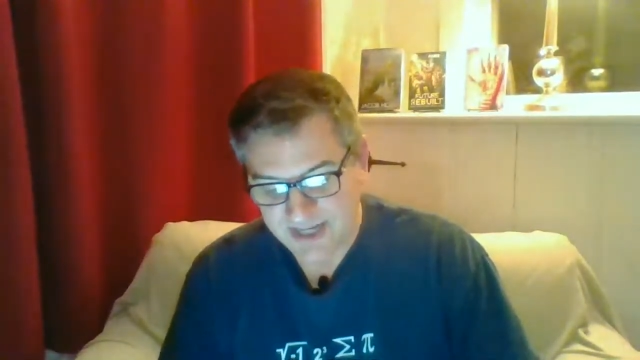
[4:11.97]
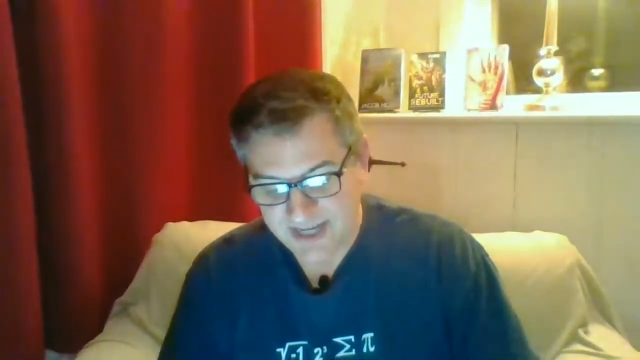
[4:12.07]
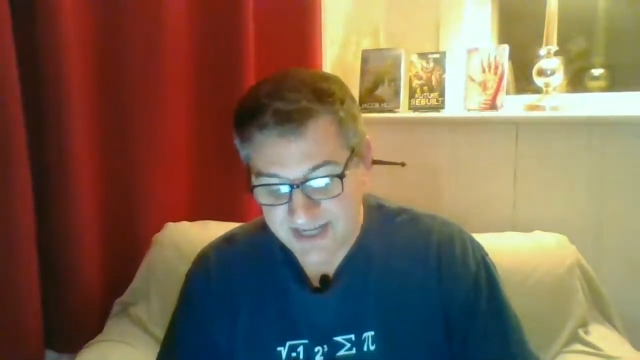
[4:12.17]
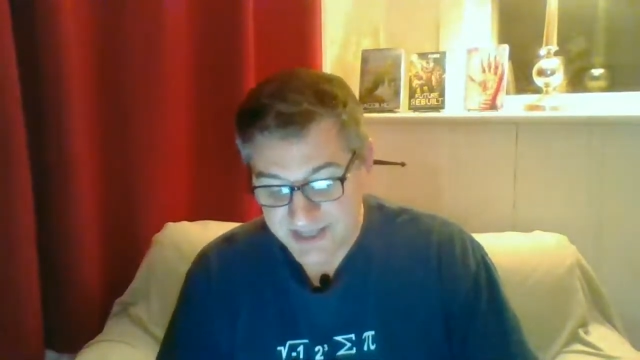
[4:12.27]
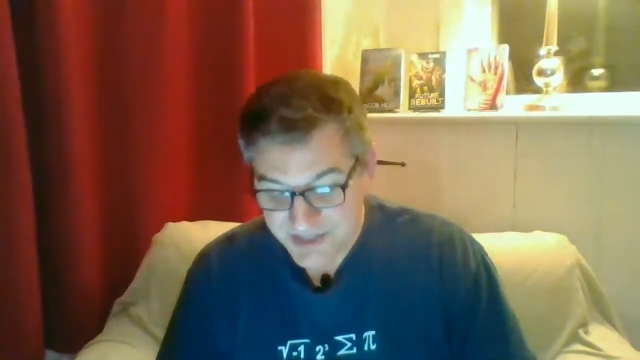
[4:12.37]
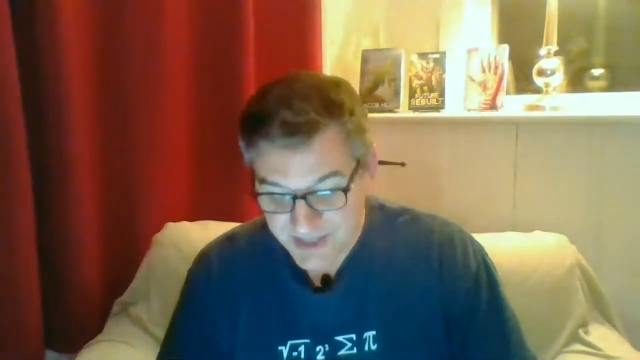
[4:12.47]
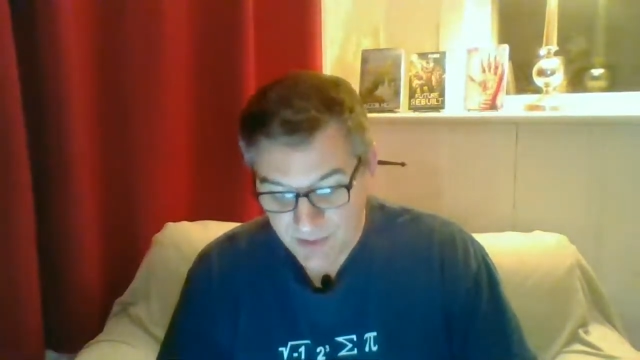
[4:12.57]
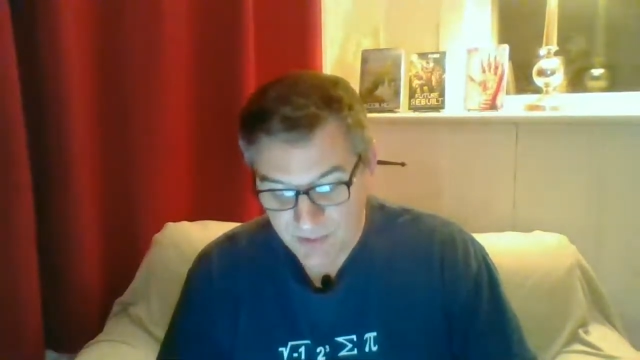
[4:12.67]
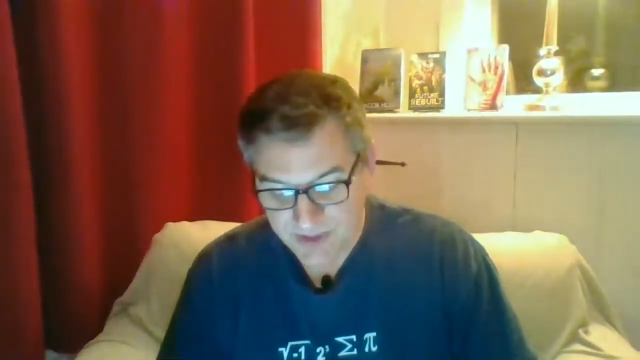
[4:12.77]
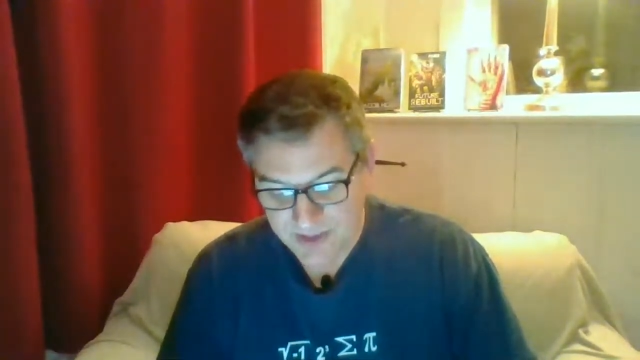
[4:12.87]
and I
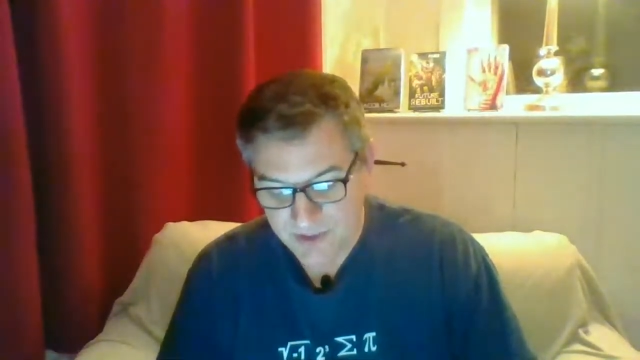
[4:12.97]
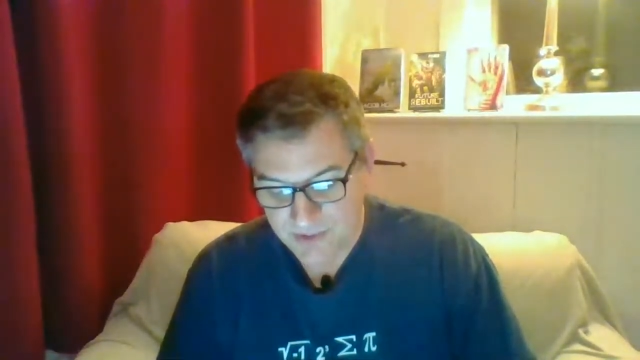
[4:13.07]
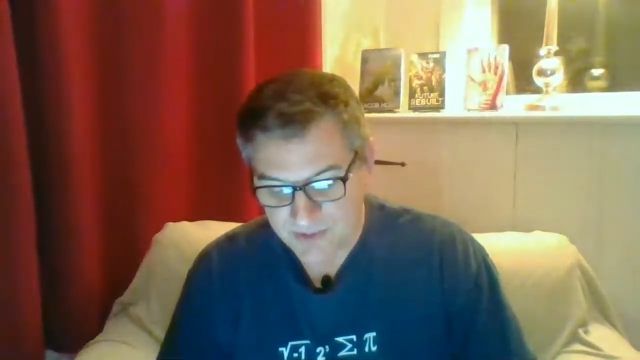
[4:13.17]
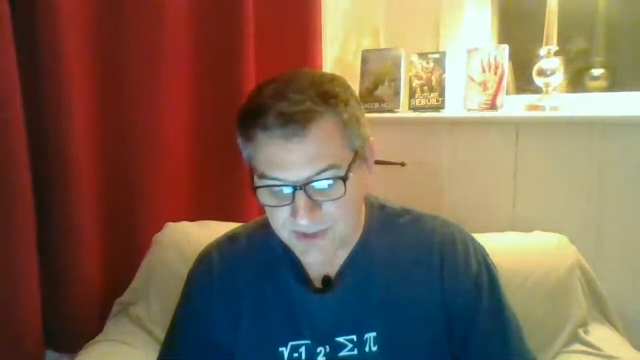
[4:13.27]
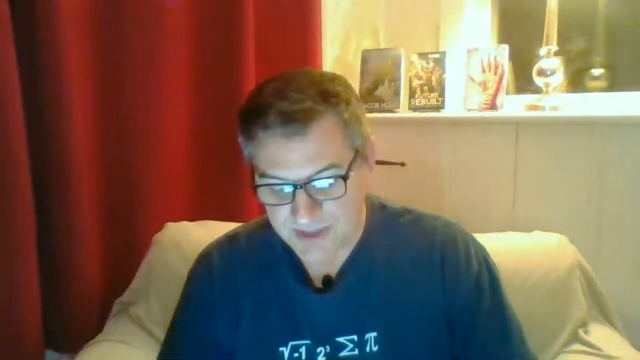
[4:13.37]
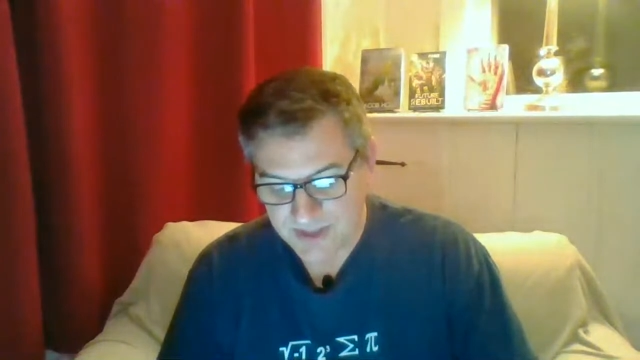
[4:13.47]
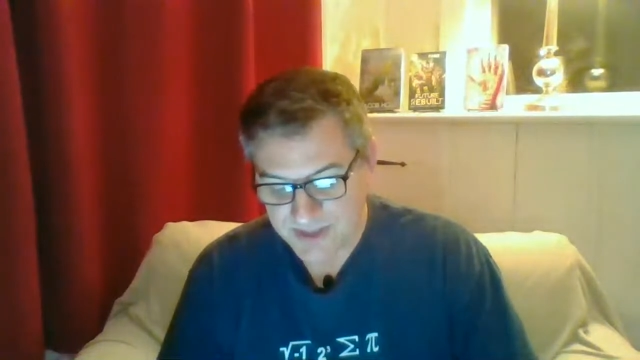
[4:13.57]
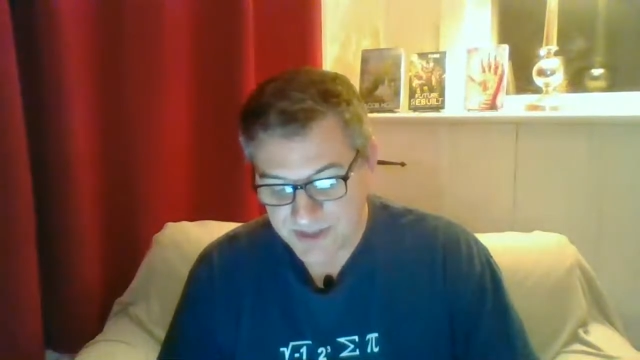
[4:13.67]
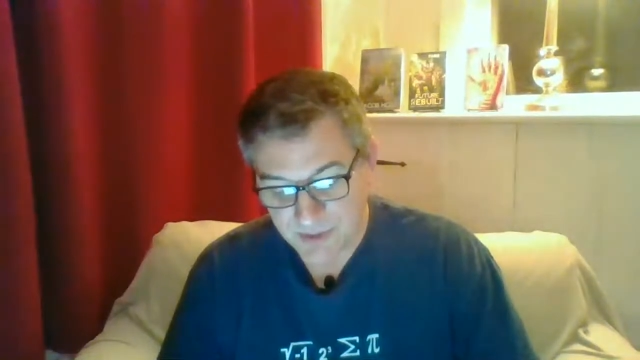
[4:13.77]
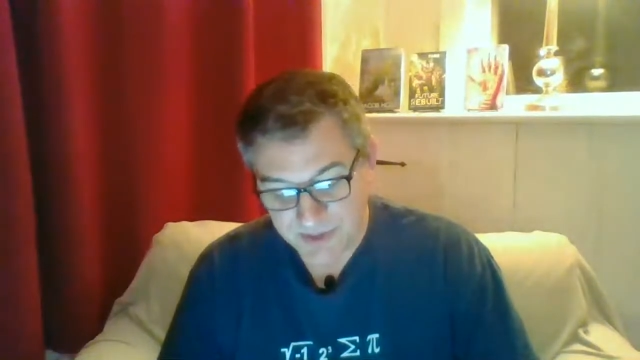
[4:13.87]
share with you
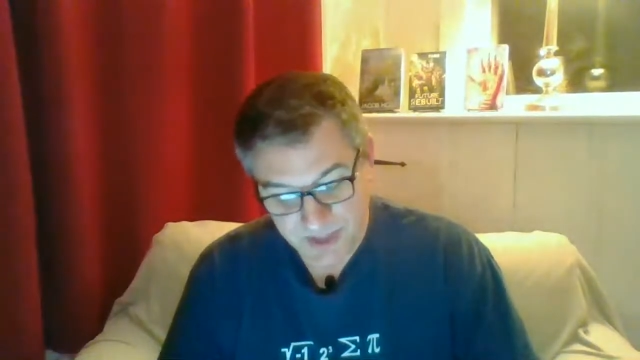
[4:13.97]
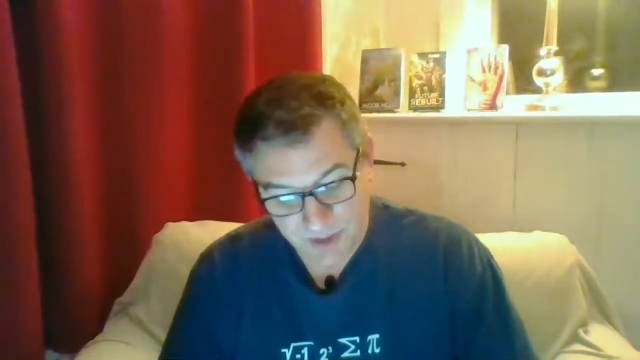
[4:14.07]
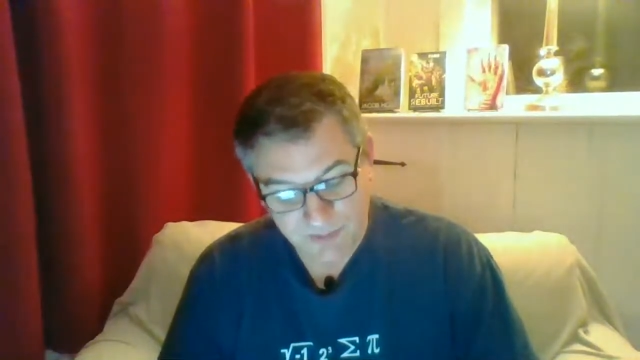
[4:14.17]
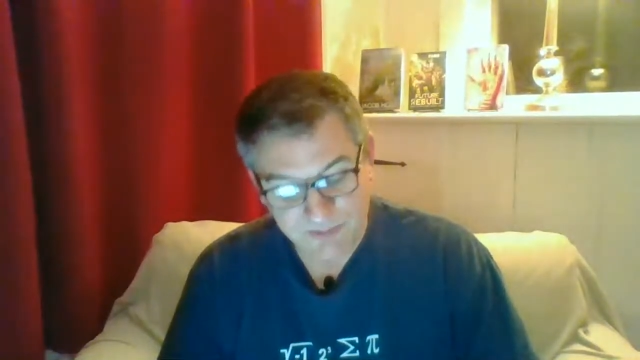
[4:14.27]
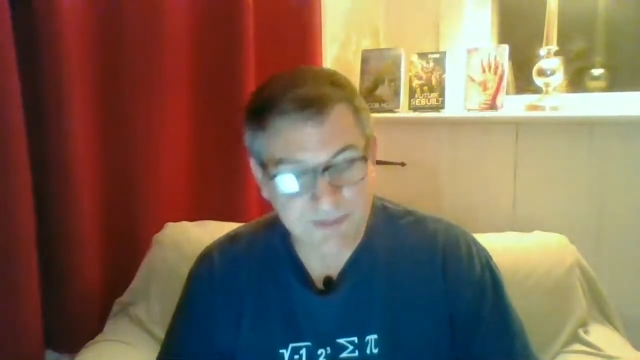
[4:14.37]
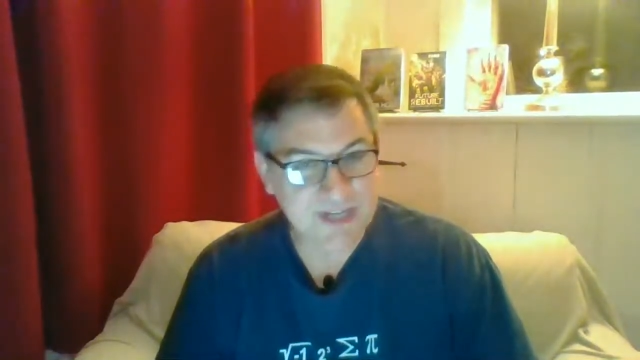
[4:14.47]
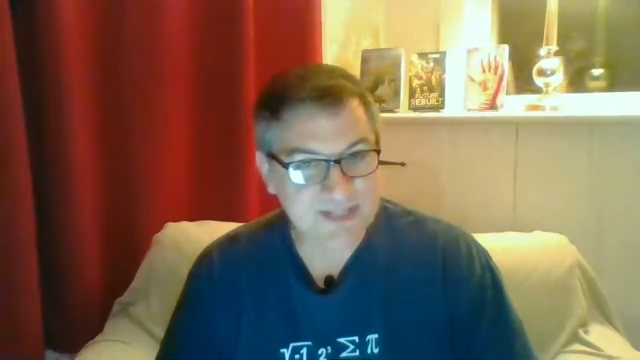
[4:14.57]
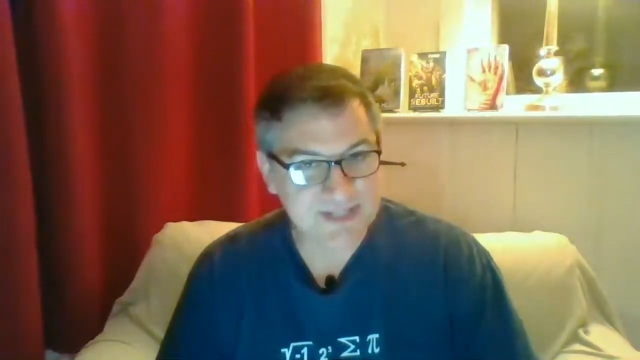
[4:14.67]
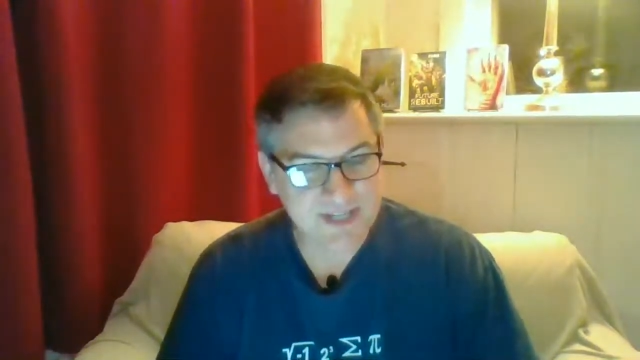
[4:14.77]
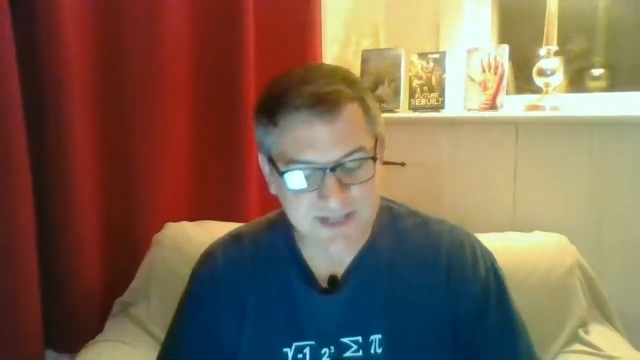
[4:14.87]
to atone for my
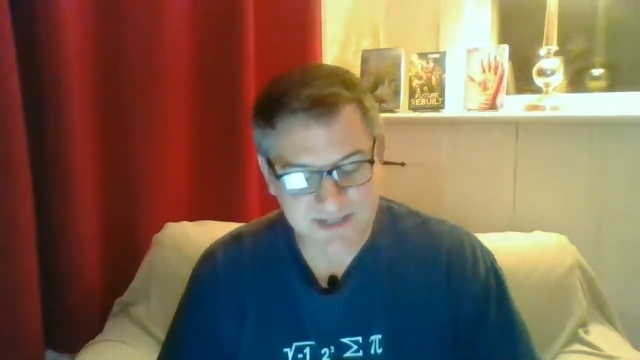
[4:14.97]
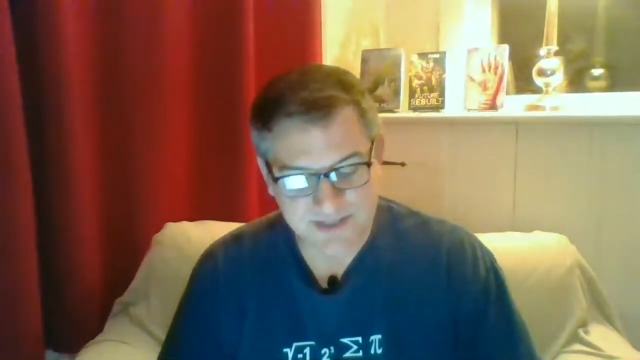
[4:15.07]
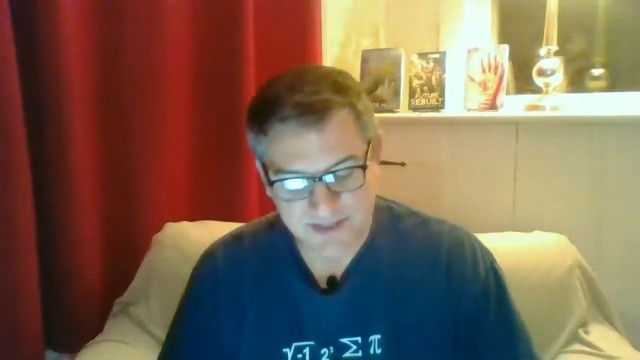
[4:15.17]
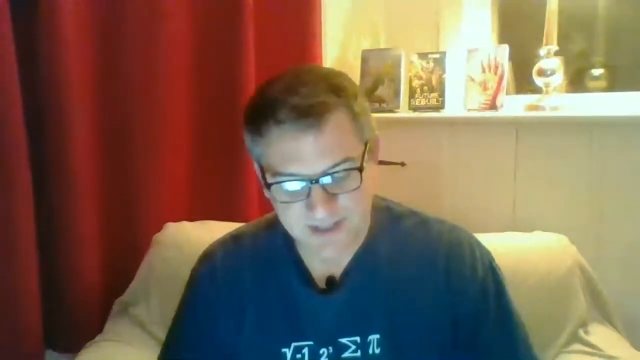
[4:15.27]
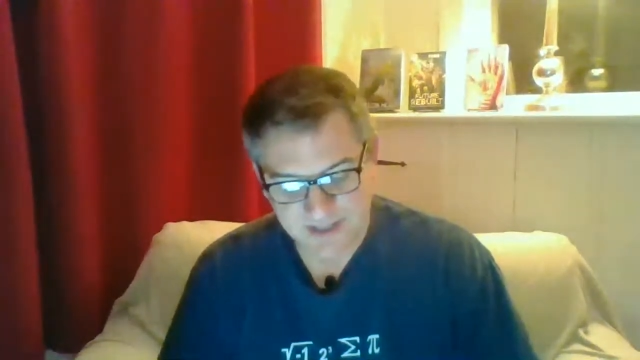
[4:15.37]
sins,"